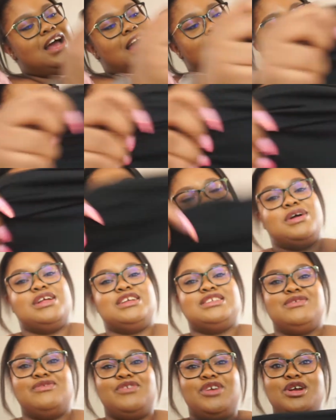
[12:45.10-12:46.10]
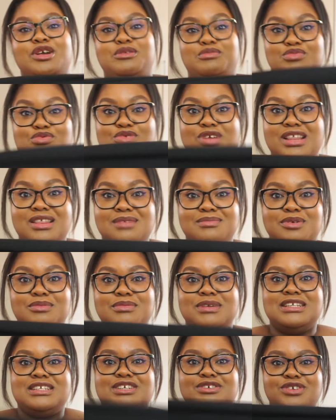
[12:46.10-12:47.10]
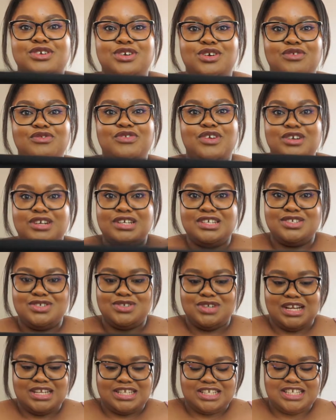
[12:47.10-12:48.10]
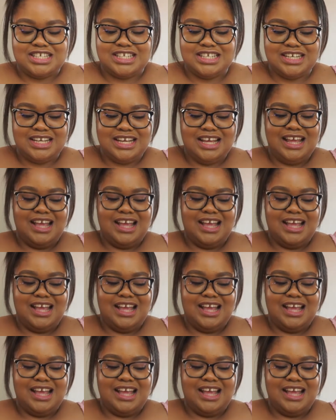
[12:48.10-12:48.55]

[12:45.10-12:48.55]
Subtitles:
but it's a very breathable material, very stretchy,